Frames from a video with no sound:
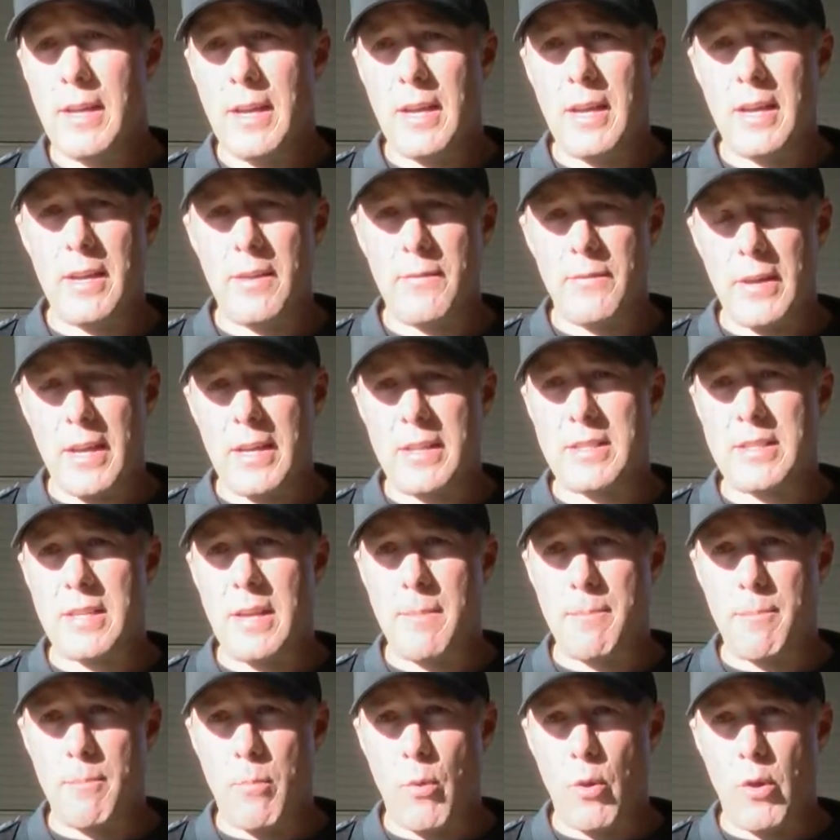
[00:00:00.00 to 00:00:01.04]
uh, if you had
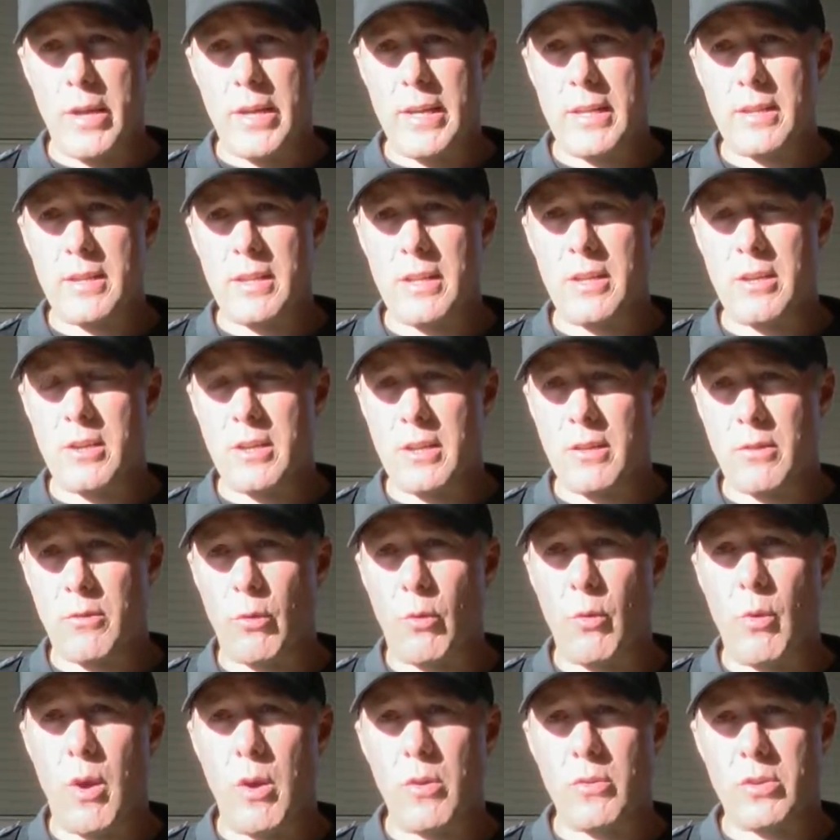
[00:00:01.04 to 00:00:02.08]
something buoyant that you could
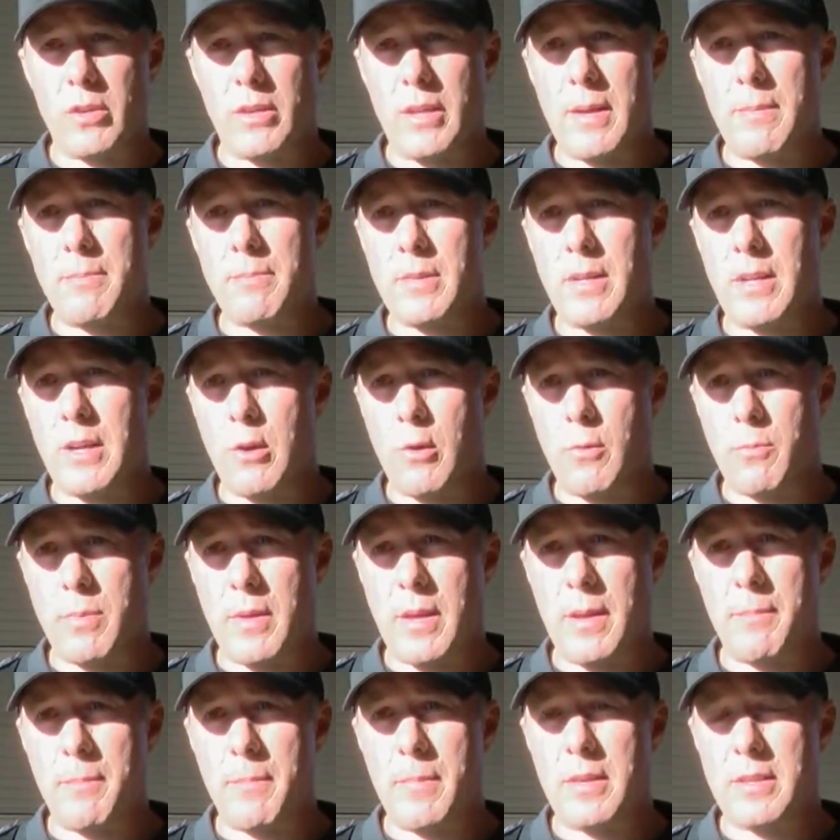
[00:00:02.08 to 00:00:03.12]
throw out to them to help
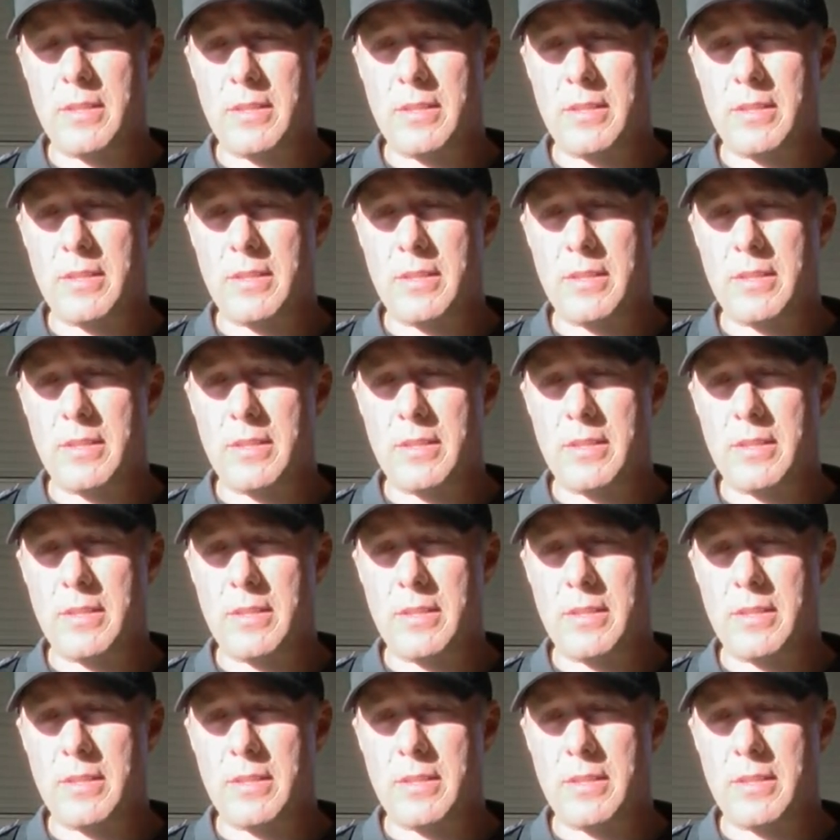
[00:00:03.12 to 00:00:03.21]
them